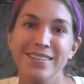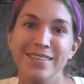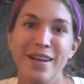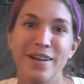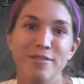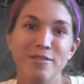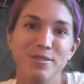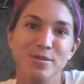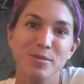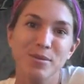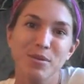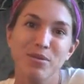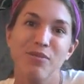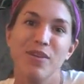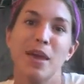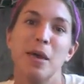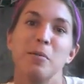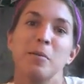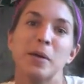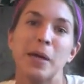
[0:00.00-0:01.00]
not just with
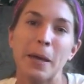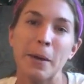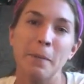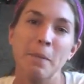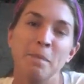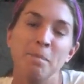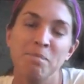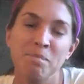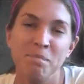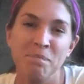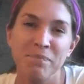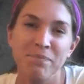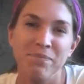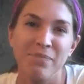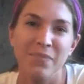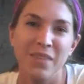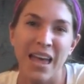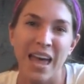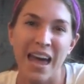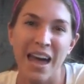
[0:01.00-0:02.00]
family.
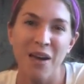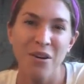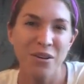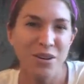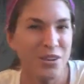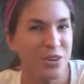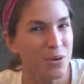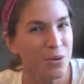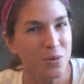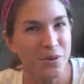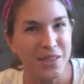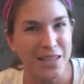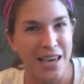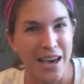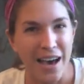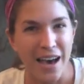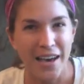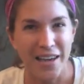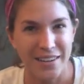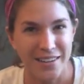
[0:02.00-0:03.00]
How are you doing with
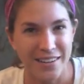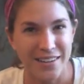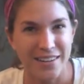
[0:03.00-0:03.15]
God?